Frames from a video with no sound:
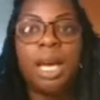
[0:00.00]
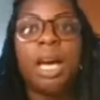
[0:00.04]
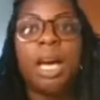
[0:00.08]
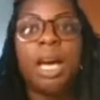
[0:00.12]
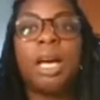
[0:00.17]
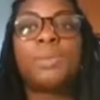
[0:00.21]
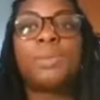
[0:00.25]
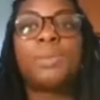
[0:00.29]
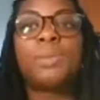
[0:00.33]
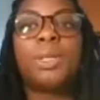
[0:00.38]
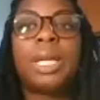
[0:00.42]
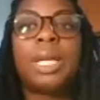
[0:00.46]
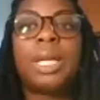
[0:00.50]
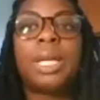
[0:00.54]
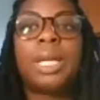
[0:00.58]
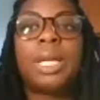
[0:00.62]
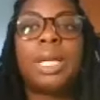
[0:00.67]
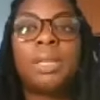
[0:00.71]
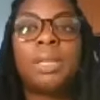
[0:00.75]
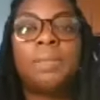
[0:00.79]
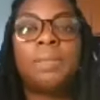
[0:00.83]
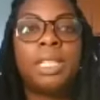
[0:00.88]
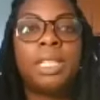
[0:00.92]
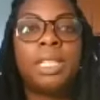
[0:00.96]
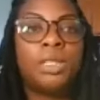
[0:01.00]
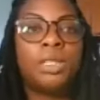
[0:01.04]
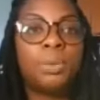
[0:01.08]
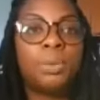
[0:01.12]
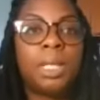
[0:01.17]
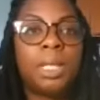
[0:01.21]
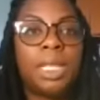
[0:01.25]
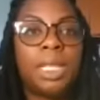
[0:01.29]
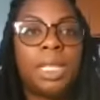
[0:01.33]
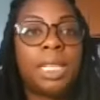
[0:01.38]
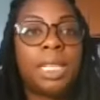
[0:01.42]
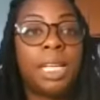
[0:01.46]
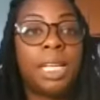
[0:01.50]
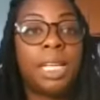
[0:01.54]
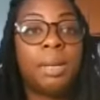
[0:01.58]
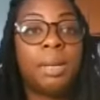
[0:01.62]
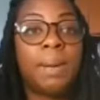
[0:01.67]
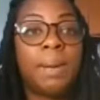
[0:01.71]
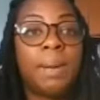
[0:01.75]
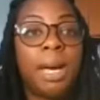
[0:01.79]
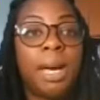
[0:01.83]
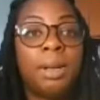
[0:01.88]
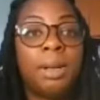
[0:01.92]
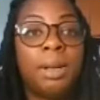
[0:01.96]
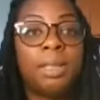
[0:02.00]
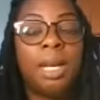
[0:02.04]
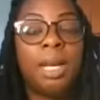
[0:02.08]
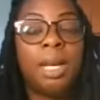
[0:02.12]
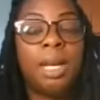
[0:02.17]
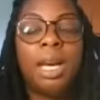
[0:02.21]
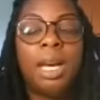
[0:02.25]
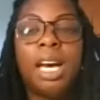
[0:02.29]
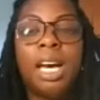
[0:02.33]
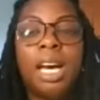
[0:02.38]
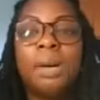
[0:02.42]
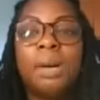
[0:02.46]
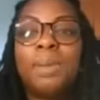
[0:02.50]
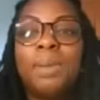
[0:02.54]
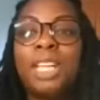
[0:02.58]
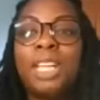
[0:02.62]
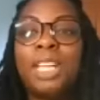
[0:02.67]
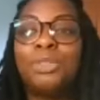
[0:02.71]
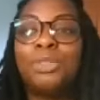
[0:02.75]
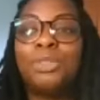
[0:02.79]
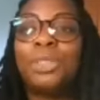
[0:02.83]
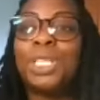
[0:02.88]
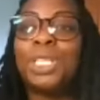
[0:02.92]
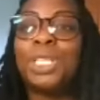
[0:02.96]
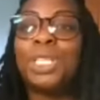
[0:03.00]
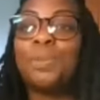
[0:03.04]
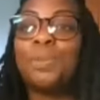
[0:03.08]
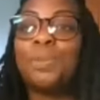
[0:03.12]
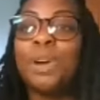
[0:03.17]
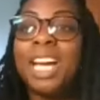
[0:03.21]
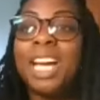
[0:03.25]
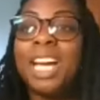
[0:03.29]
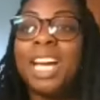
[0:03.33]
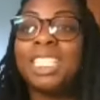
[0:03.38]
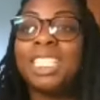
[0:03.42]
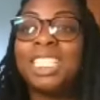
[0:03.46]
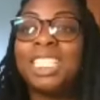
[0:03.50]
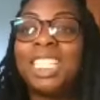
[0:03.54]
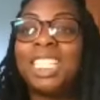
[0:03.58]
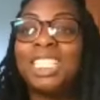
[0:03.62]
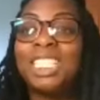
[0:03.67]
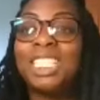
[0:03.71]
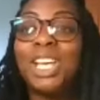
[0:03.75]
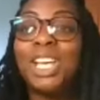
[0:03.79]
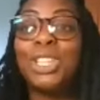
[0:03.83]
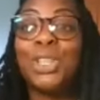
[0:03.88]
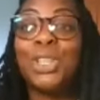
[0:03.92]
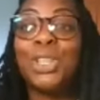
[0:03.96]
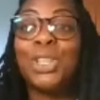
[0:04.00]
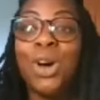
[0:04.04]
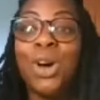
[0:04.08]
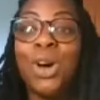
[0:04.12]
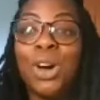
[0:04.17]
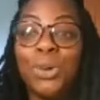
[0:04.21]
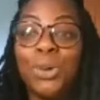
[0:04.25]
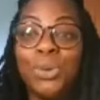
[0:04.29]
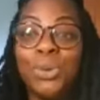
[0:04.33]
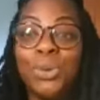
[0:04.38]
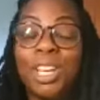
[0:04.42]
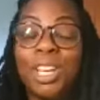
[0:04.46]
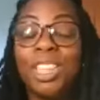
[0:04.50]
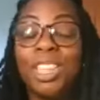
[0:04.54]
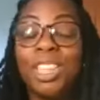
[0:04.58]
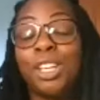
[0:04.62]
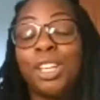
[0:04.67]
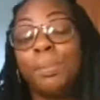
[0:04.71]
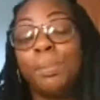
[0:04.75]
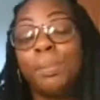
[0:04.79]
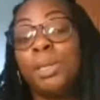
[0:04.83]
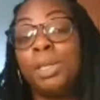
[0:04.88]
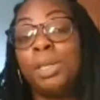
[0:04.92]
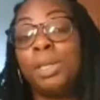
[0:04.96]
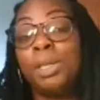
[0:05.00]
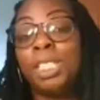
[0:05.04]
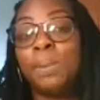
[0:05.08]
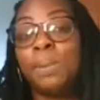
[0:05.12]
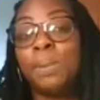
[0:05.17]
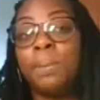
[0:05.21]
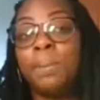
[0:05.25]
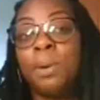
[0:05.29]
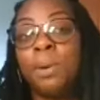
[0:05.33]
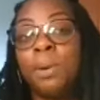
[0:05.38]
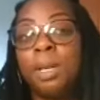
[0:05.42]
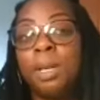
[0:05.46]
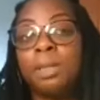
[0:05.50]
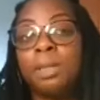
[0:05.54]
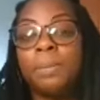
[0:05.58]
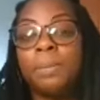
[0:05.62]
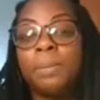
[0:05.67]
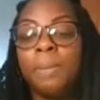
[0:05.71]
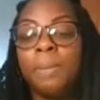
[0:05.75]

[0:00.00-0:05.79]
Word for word: Um, so that's something to really think about uh, mindfulness practices along with therapeutic support.